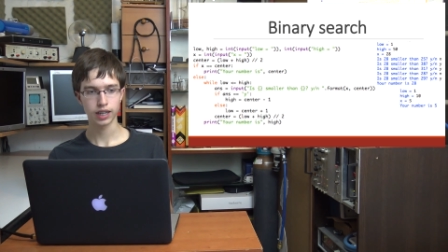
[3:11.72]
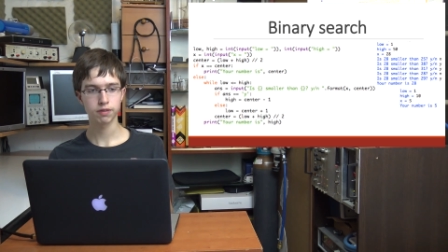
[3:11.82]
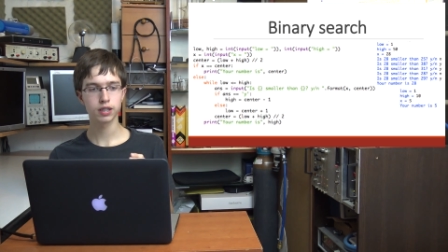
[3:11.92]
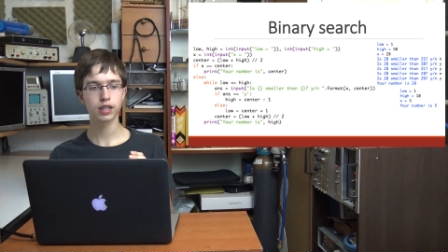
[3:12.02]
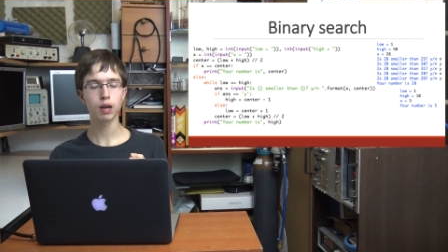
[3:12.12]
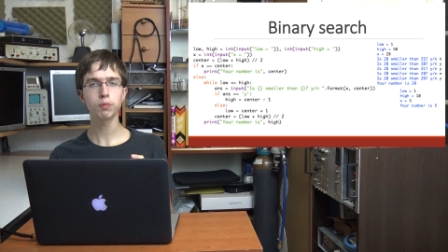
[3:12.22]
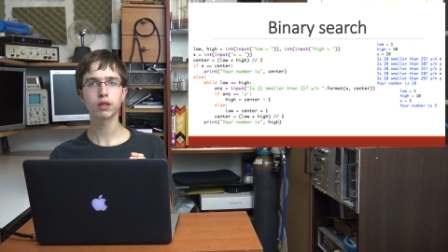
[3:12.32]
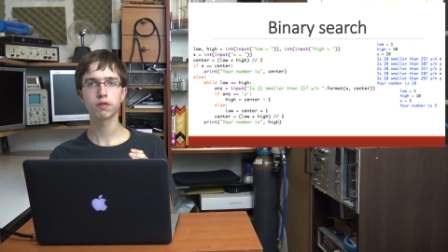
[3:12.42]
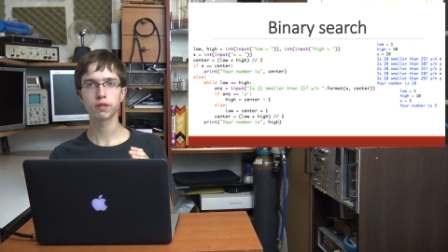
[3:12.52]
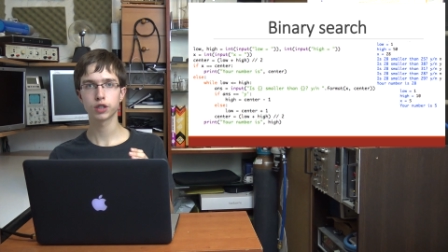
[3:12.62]
If the
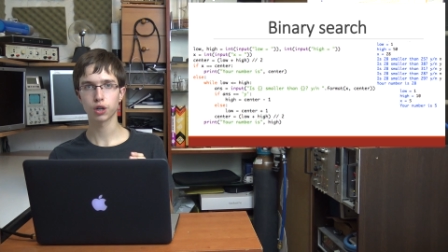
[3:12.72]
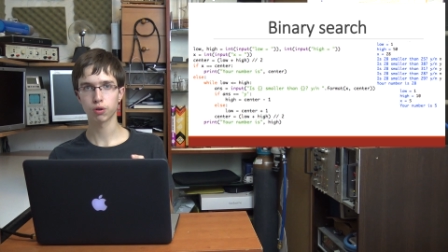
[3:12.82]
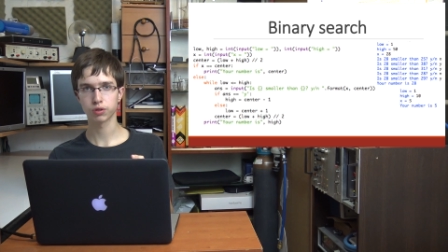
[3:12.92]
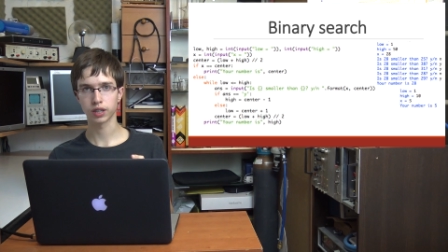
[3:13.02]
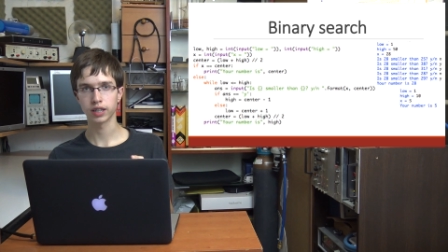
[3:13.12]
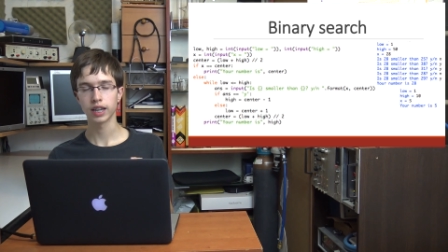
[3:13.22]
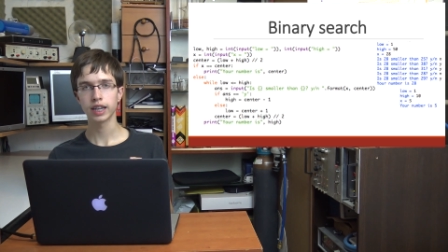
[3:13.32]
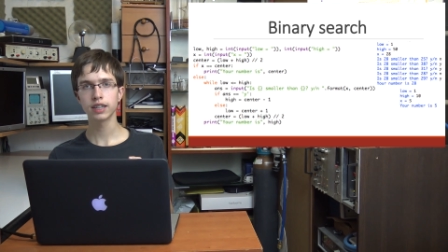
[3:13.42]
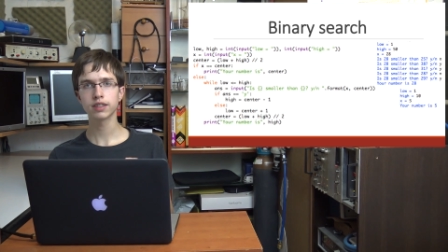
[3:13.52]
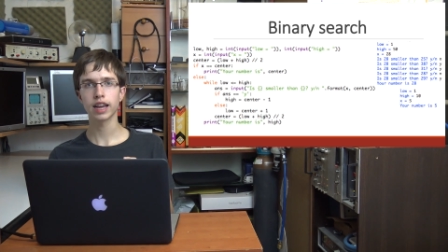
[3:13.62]
number we've chosen
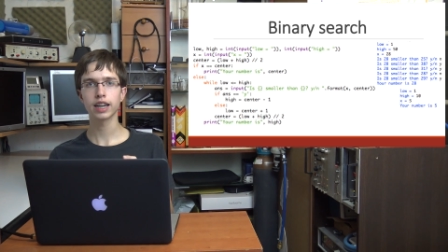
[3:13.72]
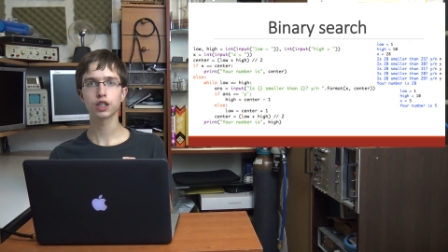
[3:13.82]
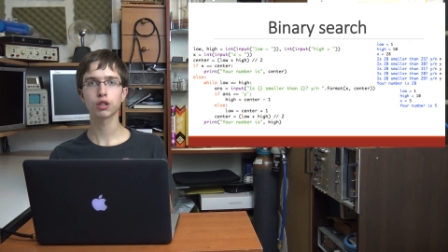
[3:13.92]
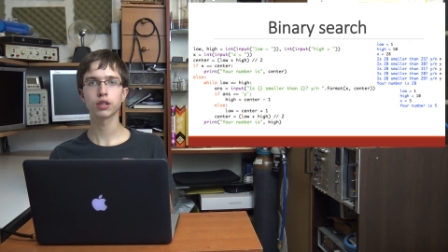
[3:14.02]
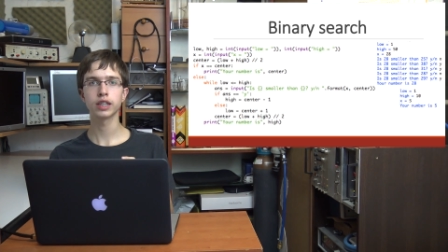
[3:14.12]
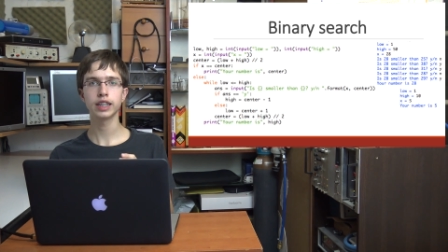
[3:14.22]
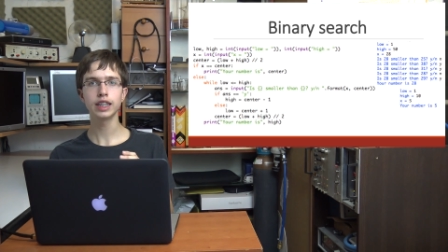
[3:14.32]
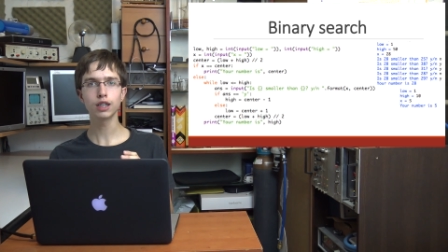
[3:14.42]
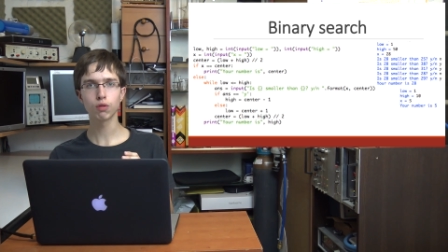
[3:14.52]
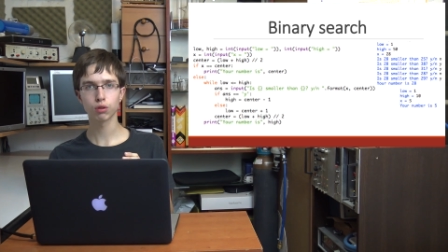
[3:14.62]
is actually
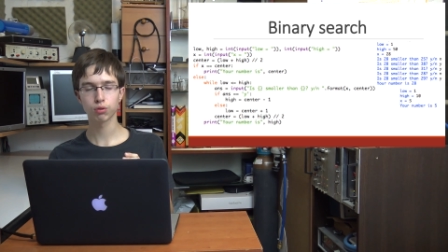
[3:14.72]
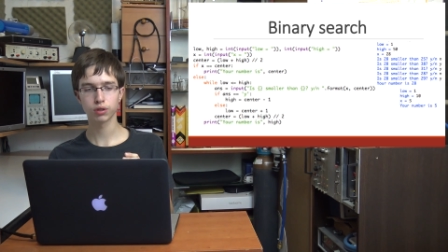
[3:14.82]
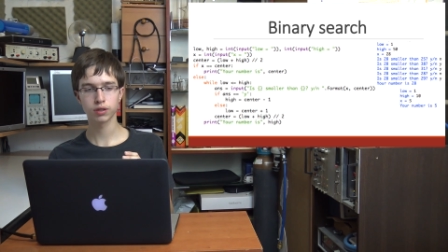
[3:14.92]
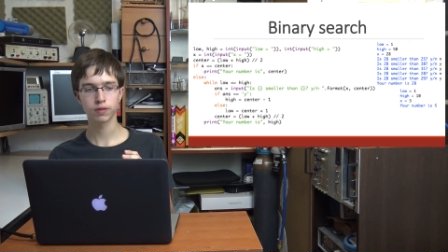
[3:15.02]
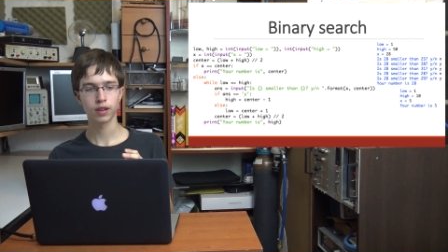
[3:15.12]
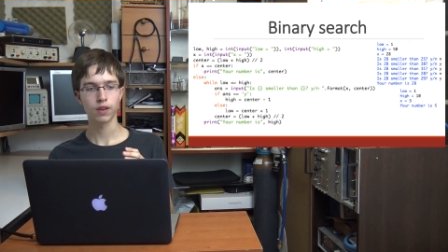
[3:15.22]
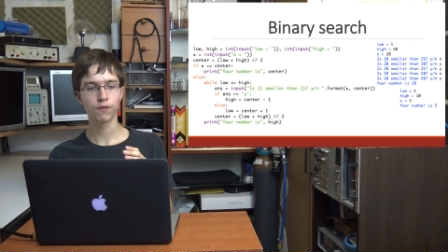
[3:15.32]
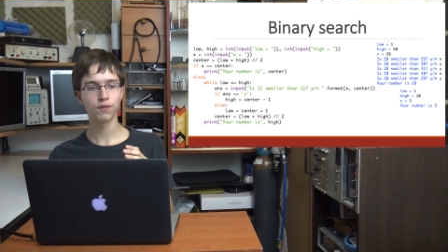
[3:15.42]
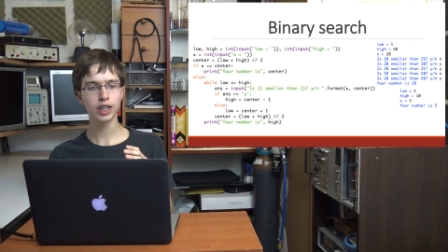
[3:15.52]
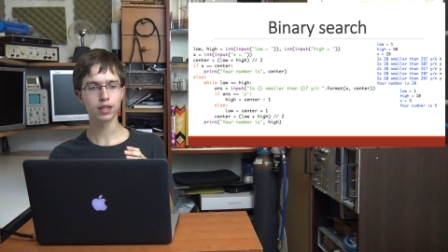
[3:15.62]
equal to the
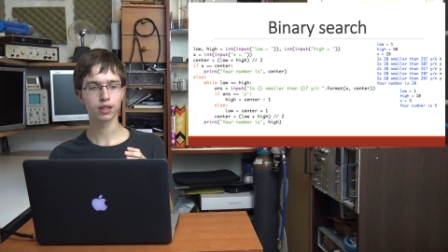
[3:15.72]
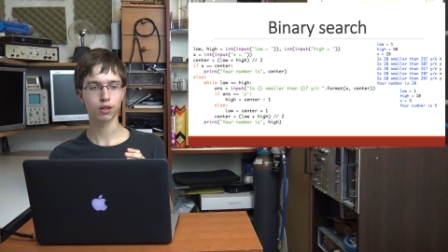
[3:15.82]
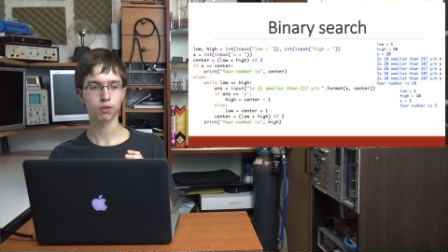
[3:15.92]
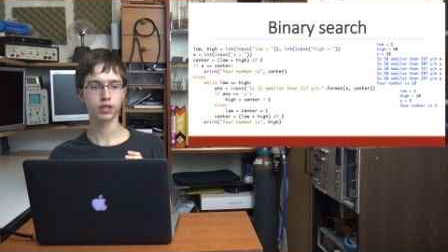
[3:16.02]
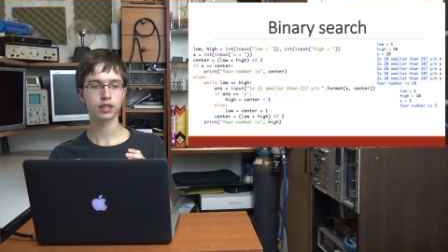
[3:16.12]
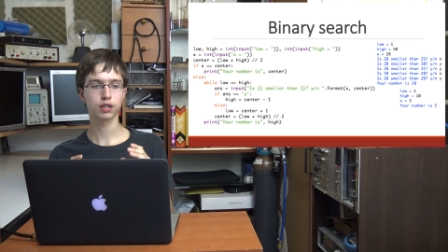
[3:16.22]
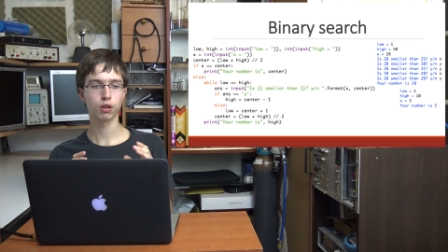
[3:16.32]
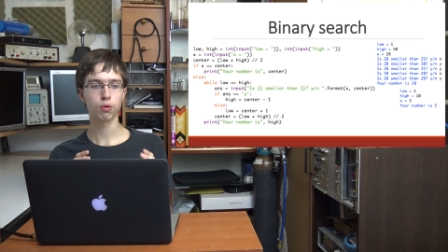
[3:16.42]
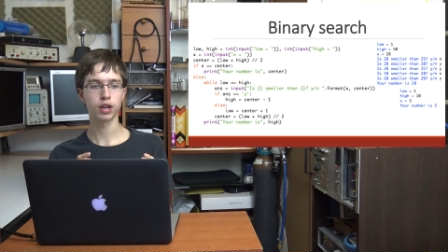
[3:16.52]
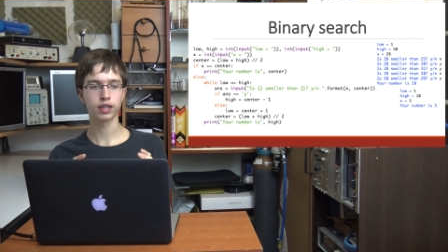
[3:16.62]
middle of this
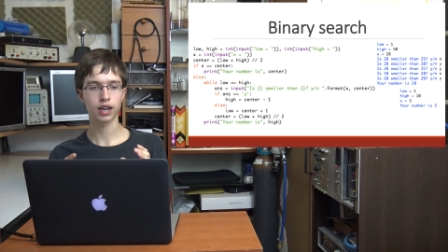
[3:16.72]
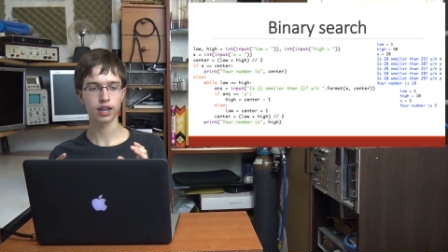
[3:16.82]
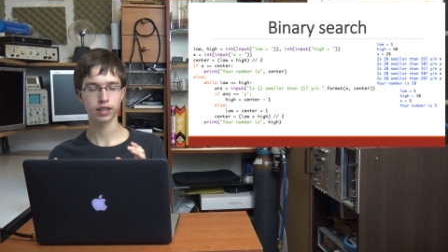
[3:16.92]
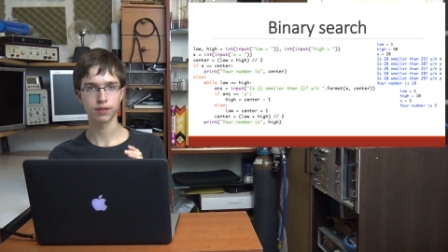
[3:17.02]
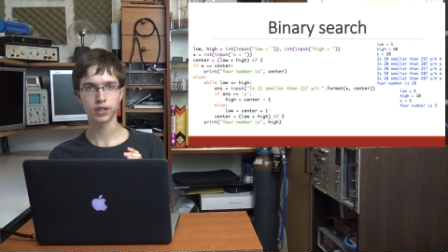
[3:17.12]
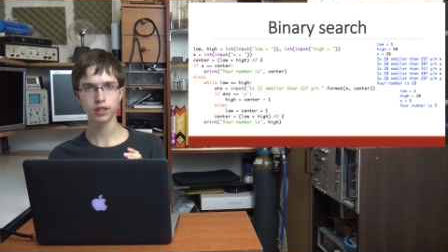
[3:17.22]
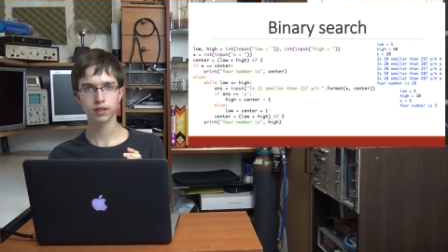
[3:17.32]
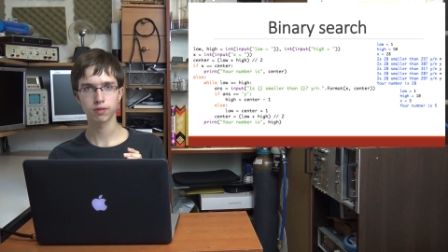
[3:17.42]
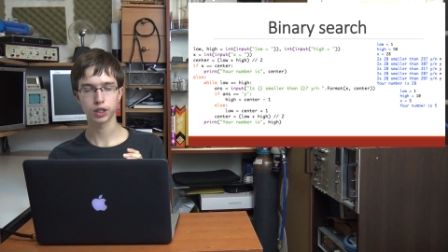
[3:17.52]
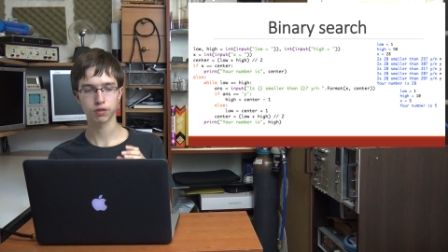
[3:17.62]
low and high
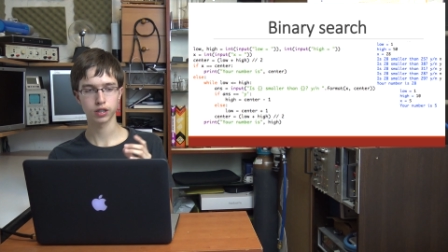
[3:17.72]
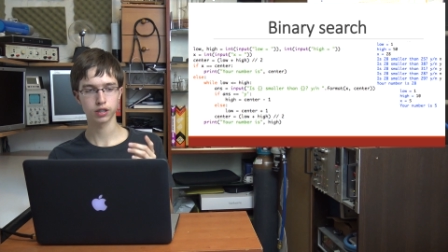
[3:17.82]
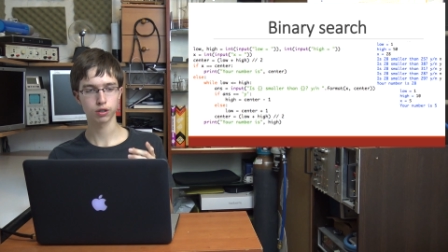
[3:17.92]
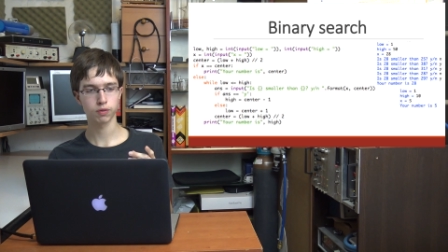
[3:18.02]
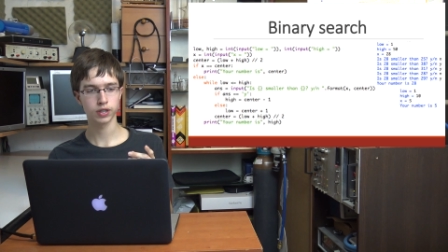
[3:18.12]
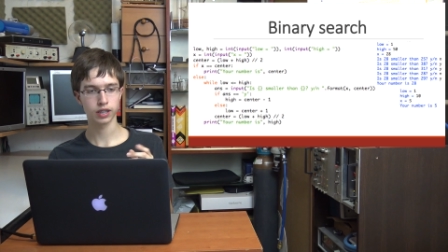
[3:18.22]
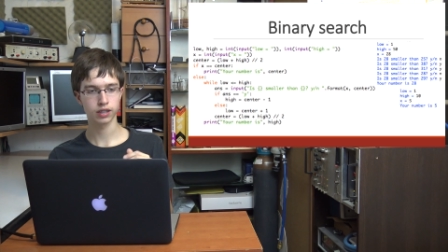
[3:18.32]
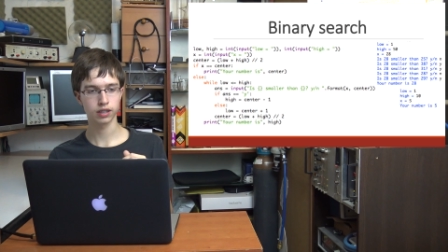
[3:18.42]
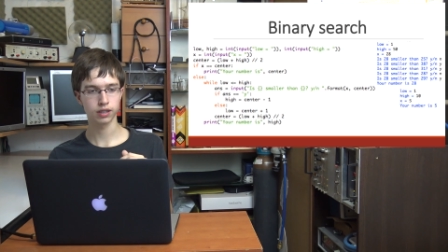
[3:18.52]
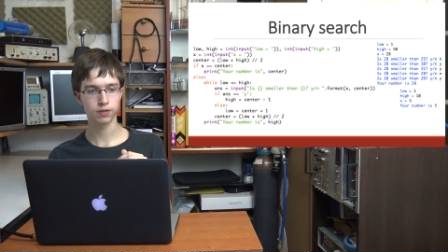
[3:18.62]
limit, which were determined
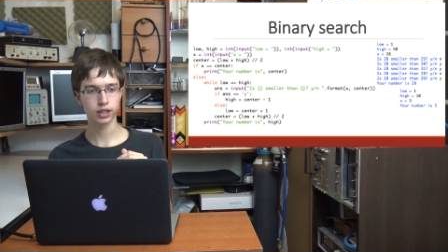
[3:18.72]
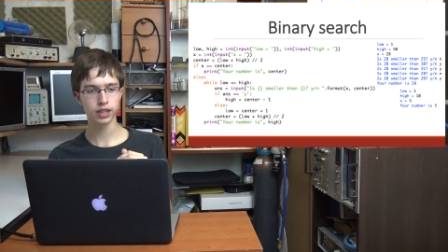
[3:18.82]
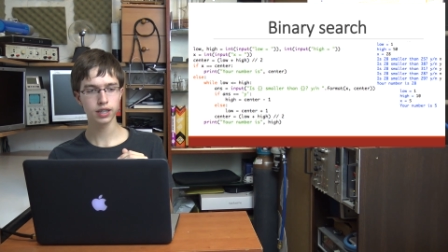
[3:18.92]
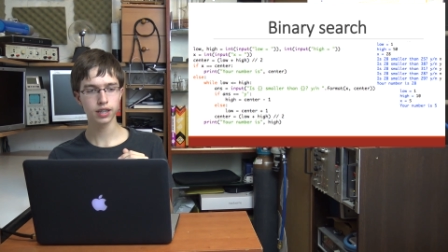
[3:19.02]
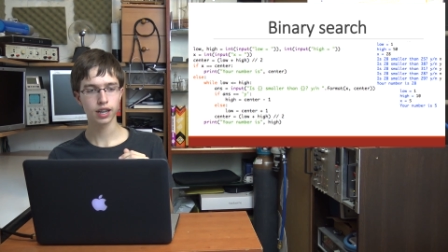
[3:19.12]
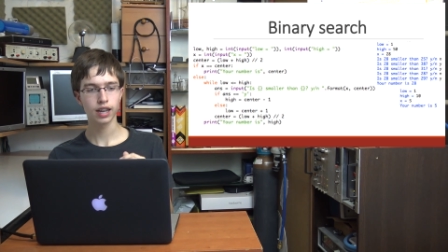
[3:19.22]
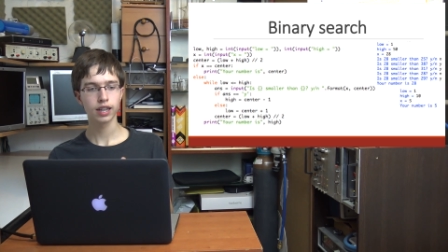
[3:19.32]
in the beginning,